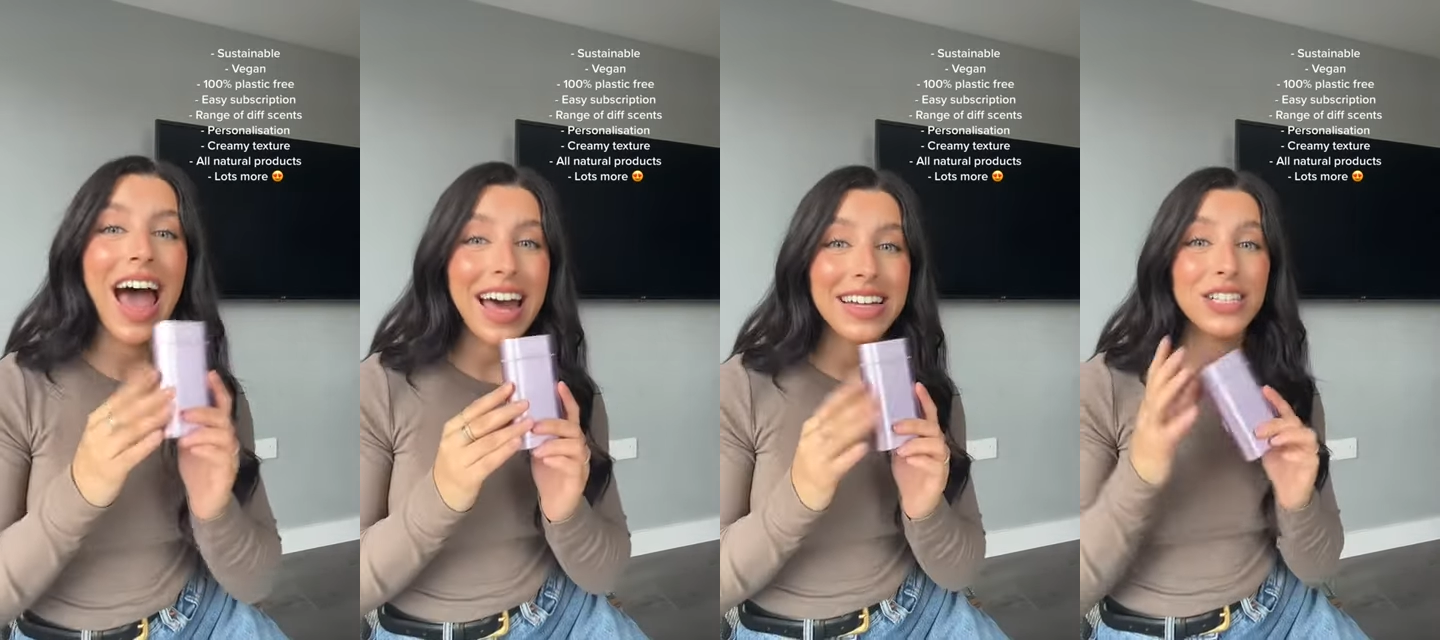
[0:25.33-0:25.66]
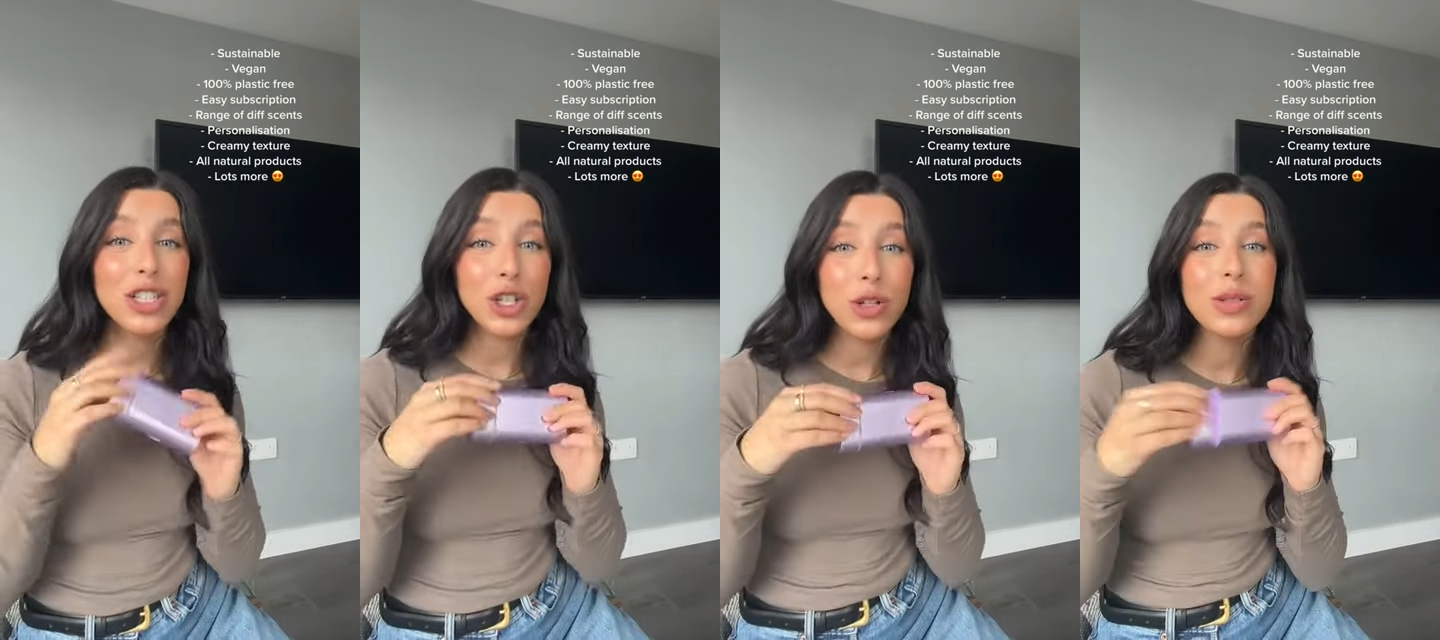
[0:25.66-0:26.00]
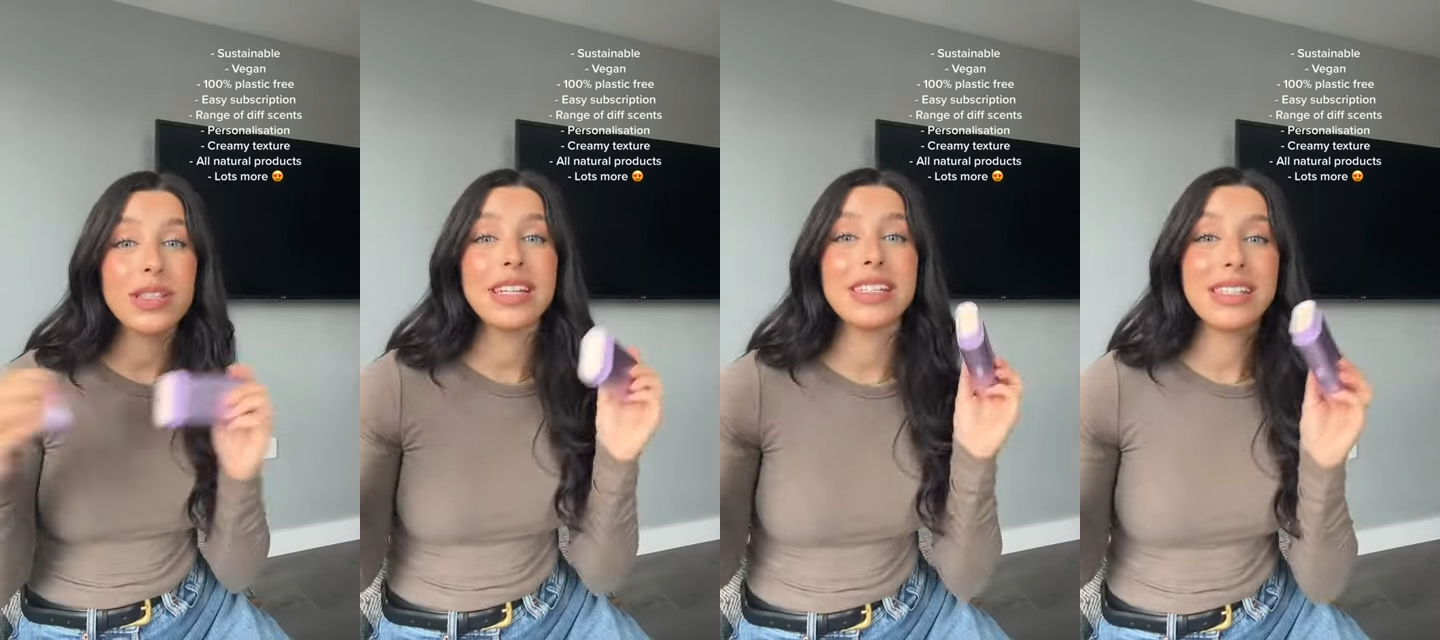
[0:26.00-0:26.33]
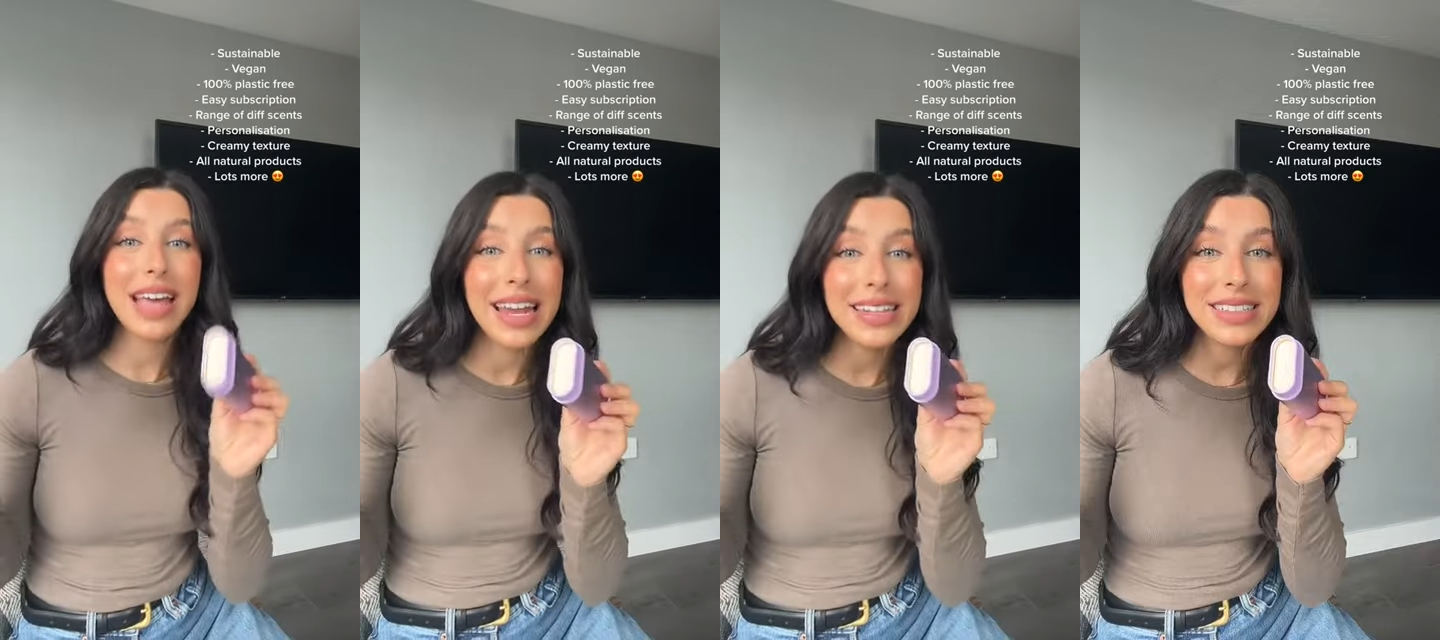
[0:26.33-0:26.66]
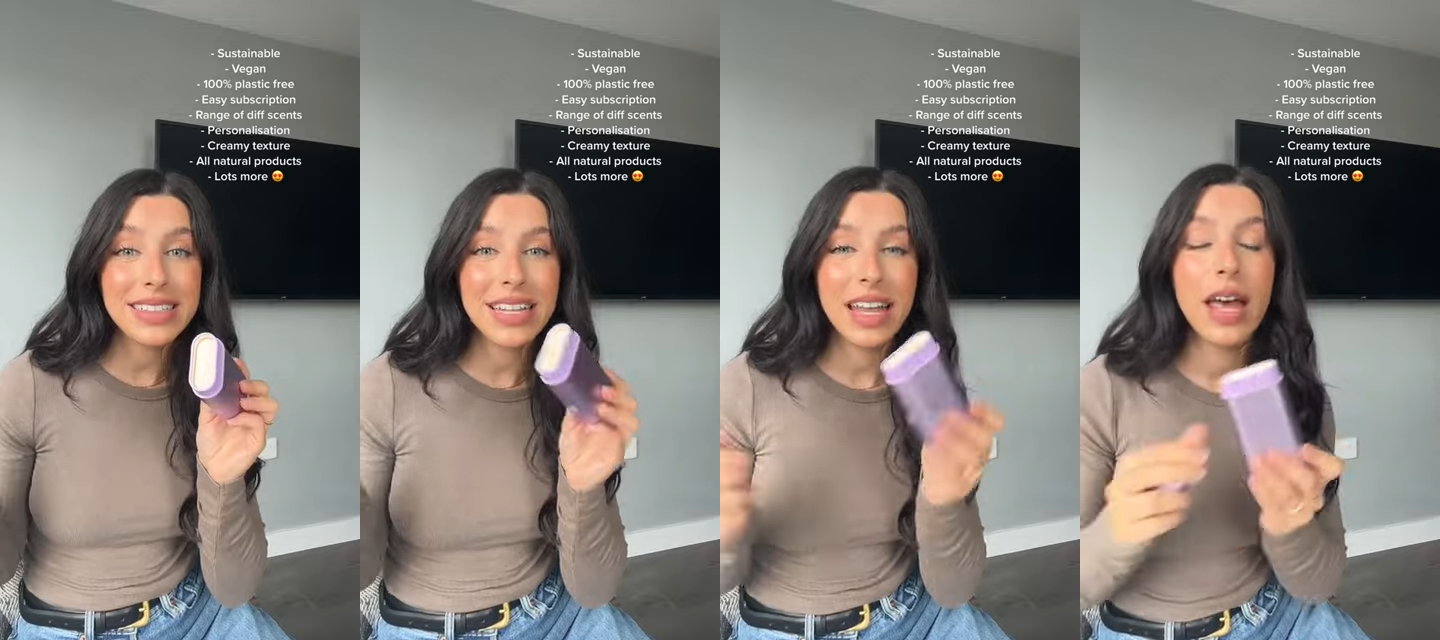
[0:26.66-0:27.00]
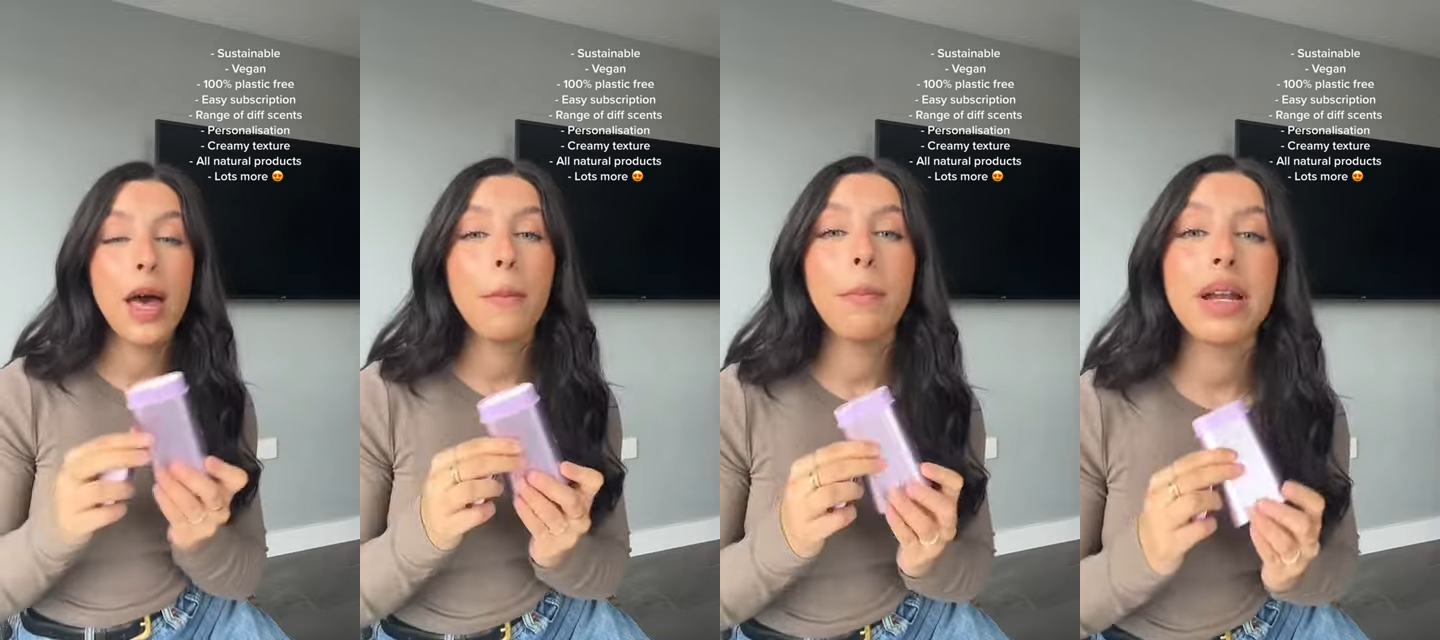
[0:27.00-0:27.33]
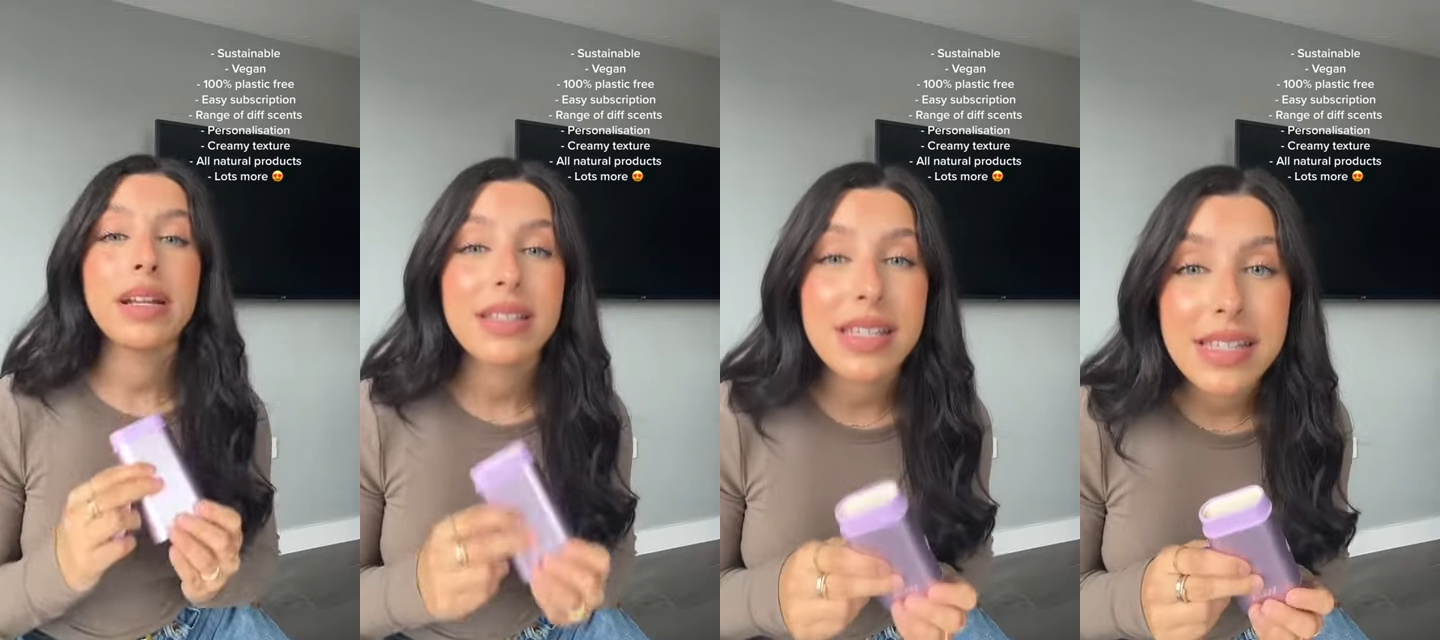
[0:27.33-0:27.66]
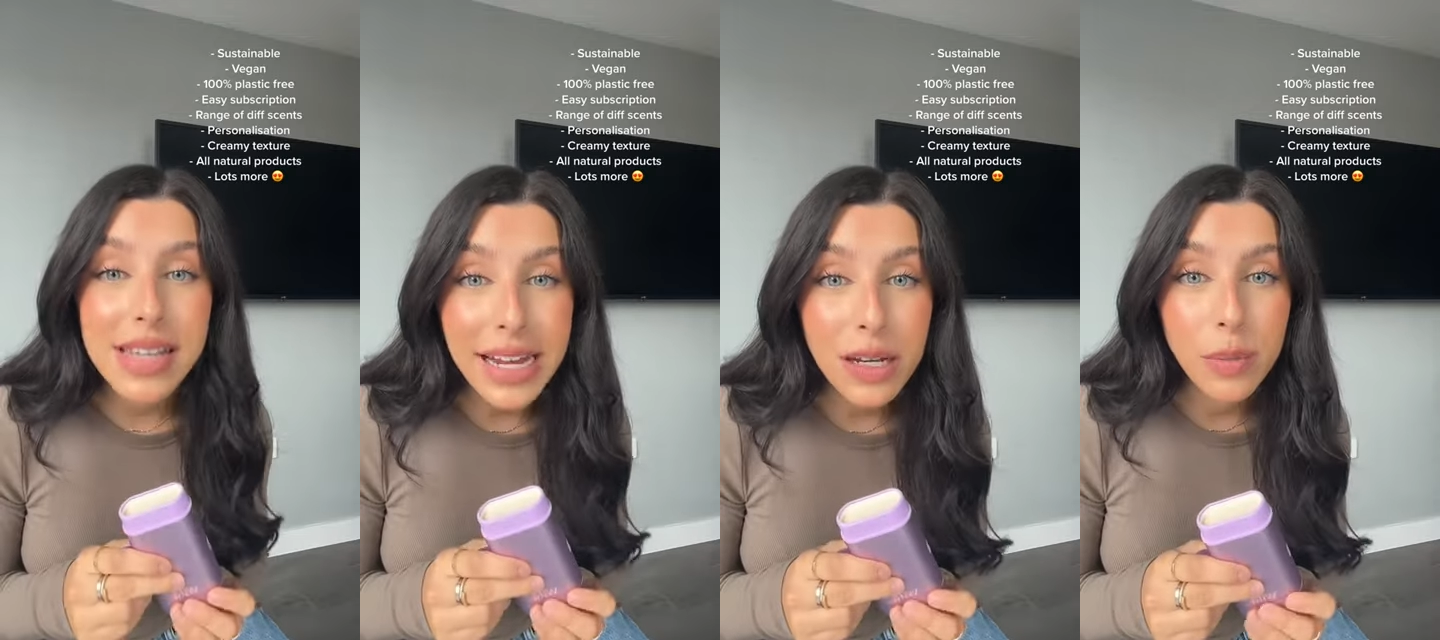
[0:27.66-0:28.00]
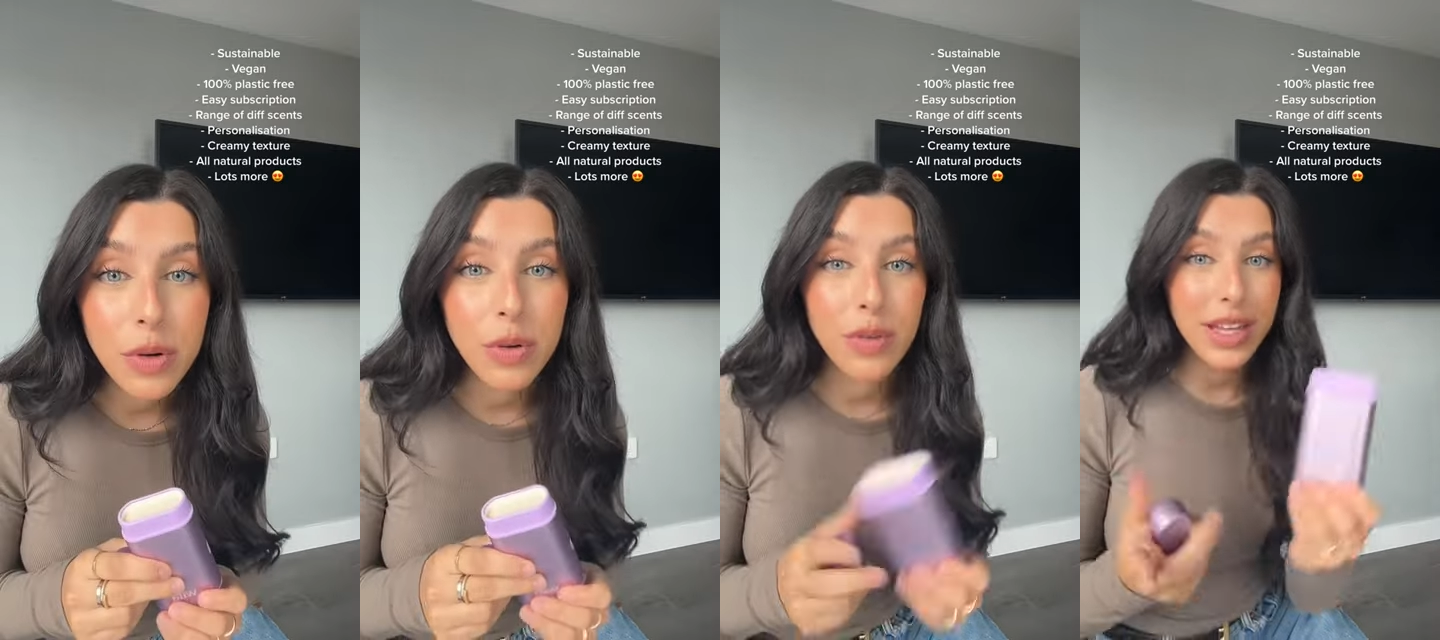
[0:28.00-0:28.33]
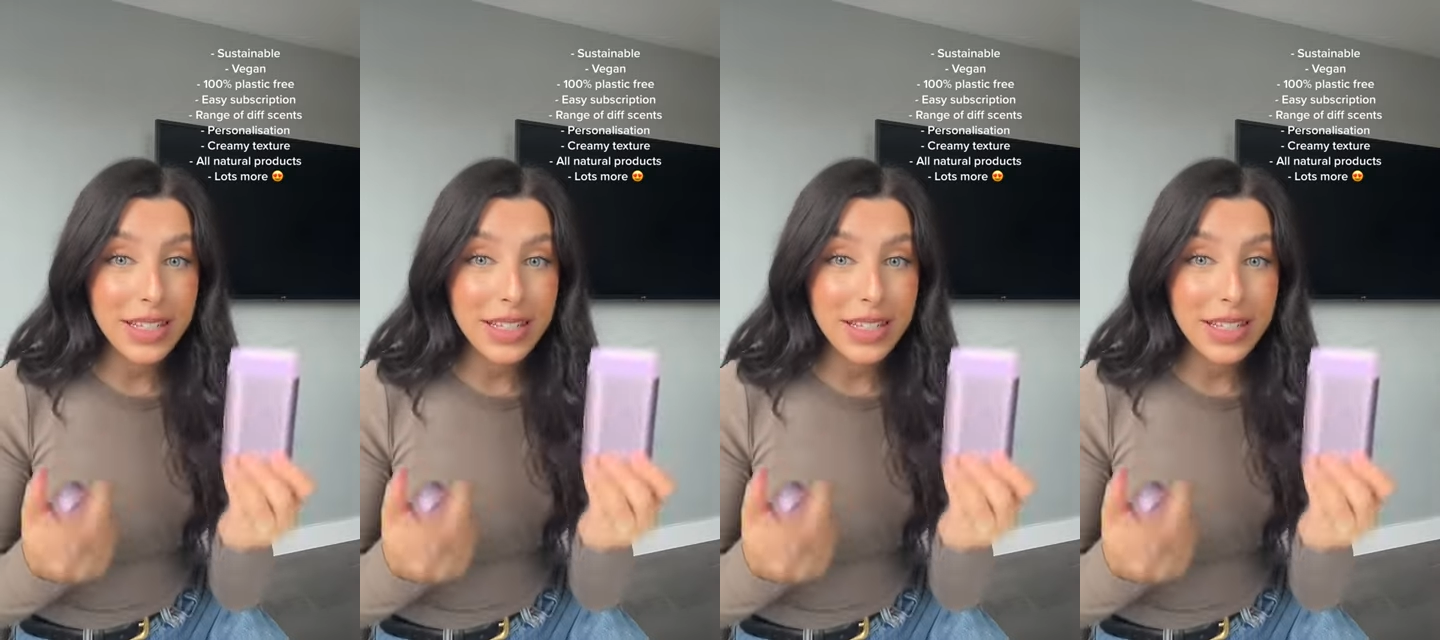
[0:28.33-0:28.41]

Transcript: and choose the scent, but it's sustainable.